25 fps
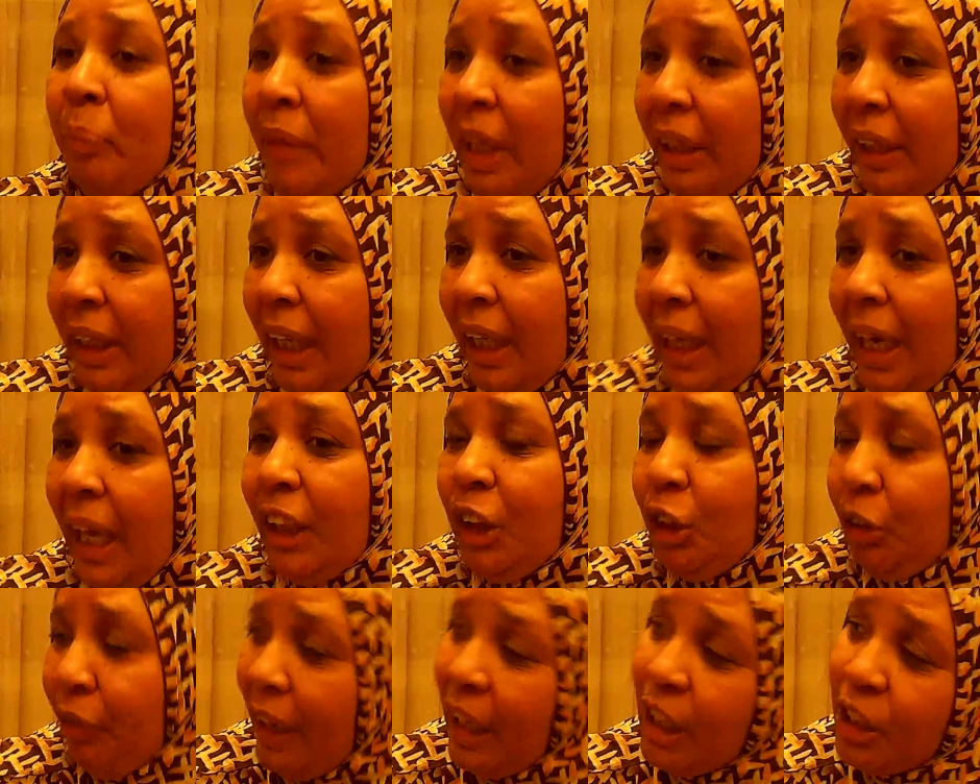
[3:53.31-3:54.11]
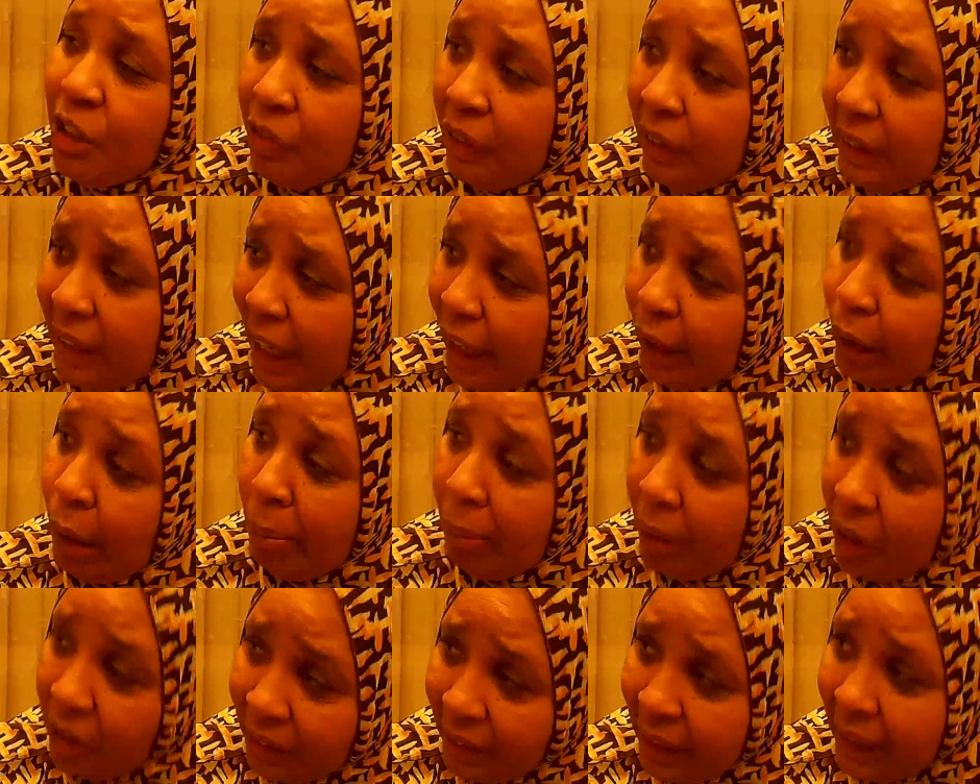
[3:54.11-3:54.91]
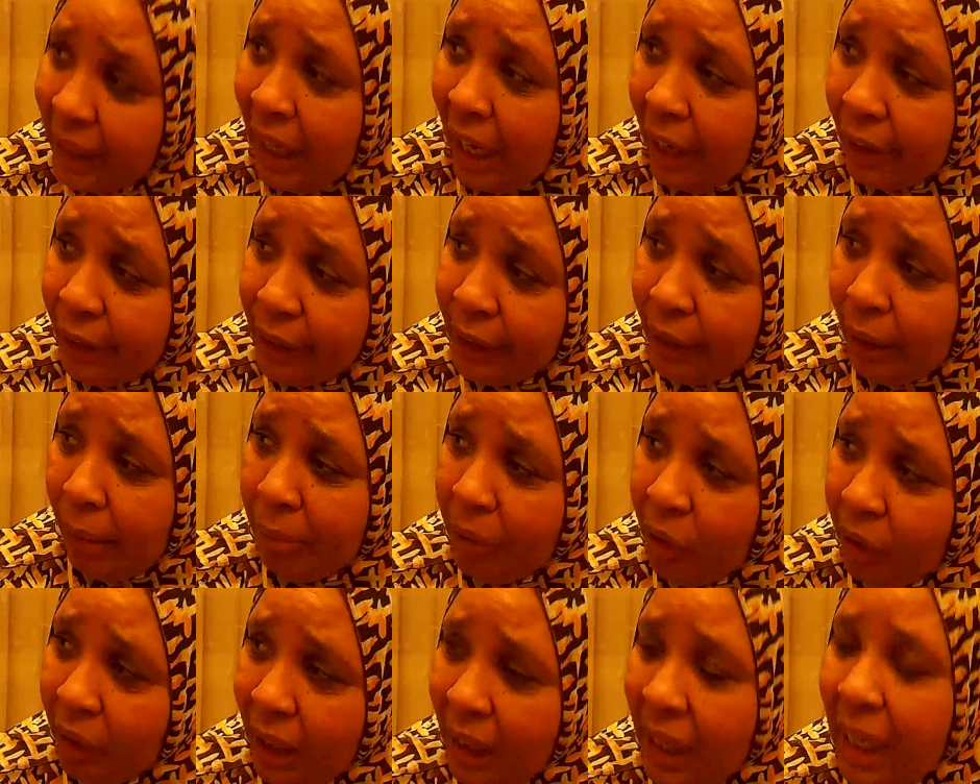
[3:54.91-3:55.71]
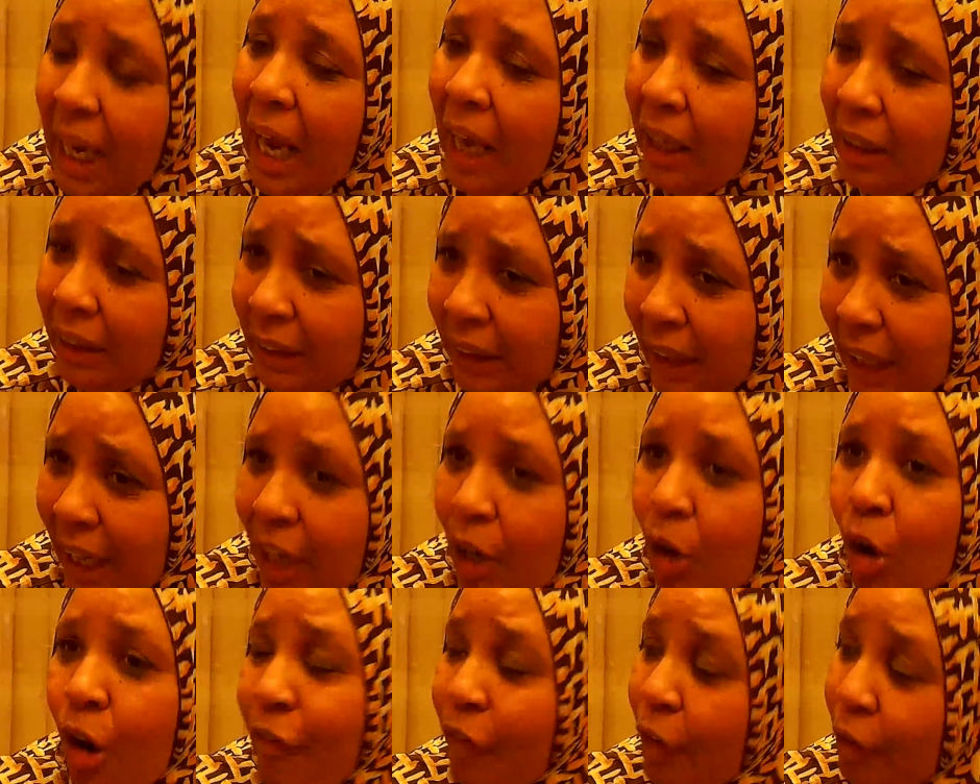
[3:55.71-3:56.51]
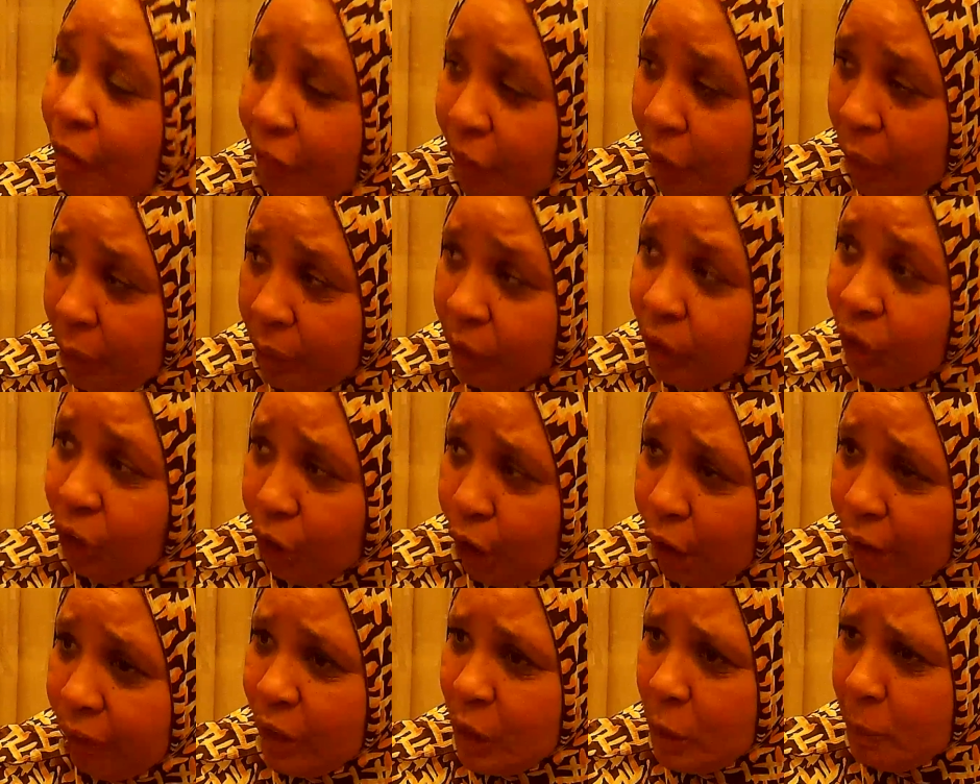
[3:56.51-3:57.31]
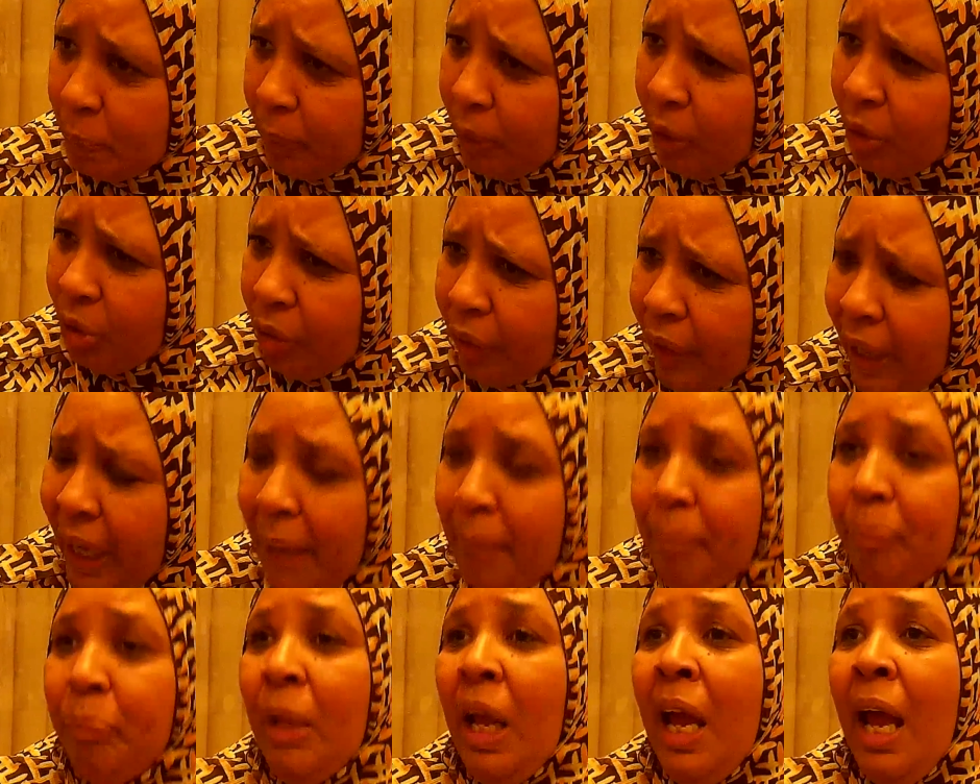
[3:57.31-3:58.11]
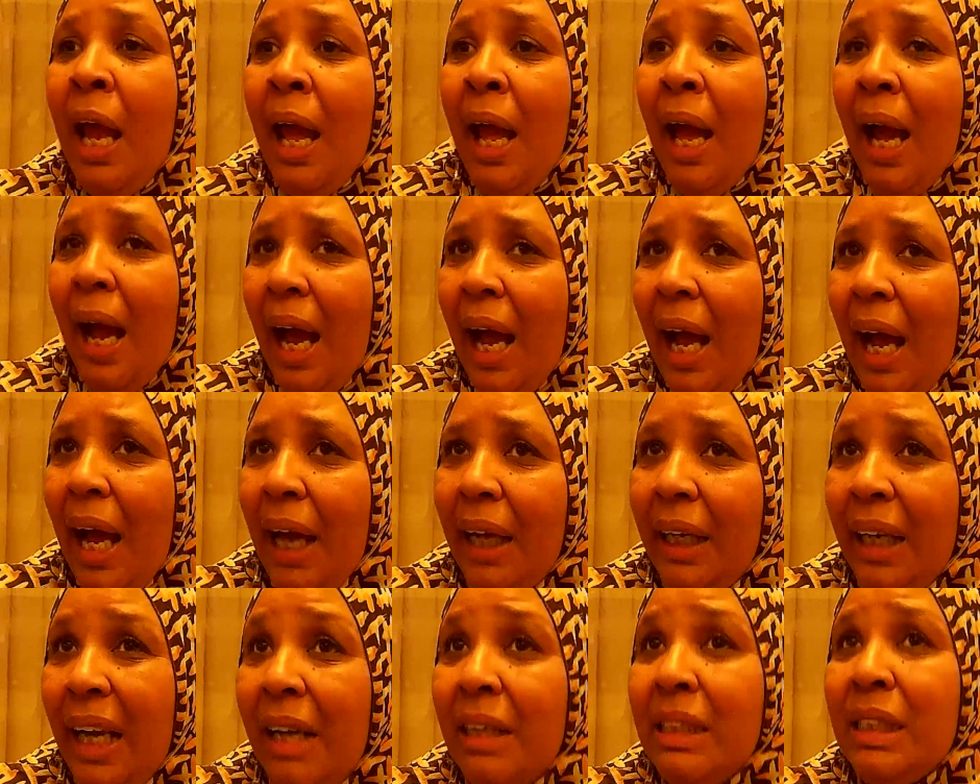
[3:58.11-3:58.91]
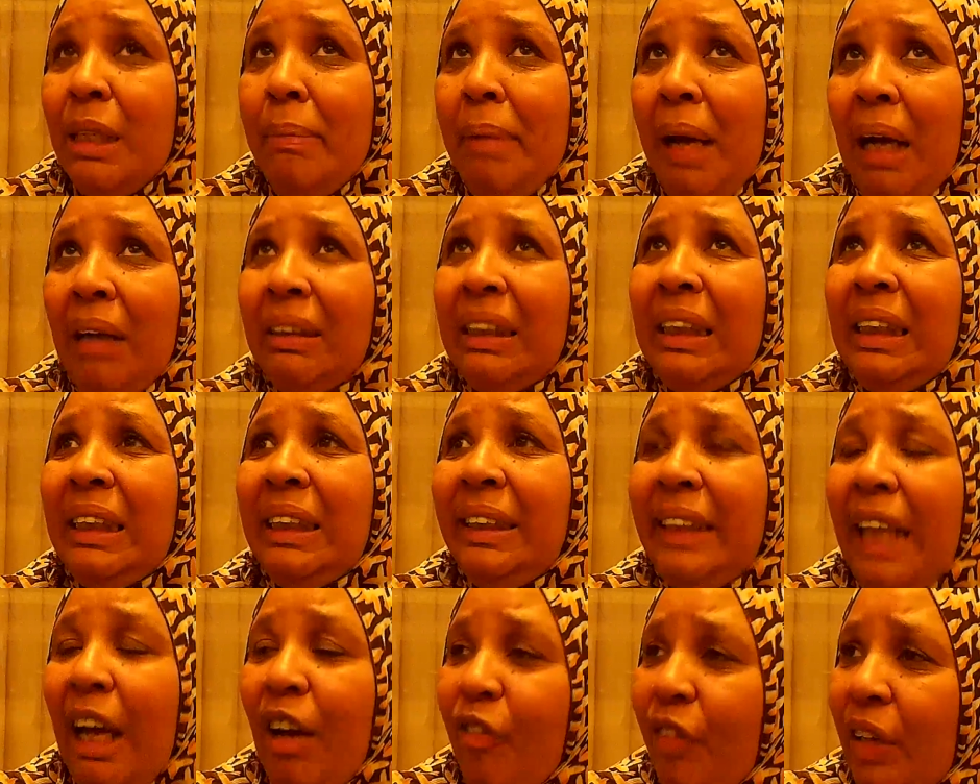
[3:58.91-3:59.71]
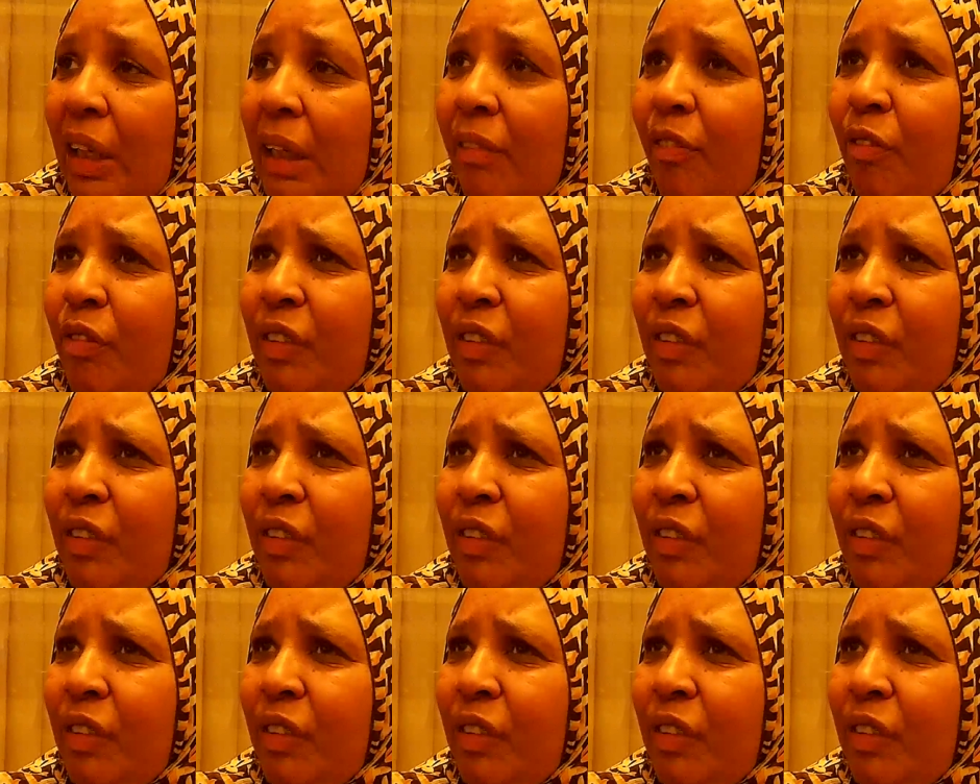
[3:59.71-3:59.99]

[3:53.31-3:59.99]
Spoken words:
Then I transferred down to Mercer County Community College, and they offer a funeral service program. And there's about 7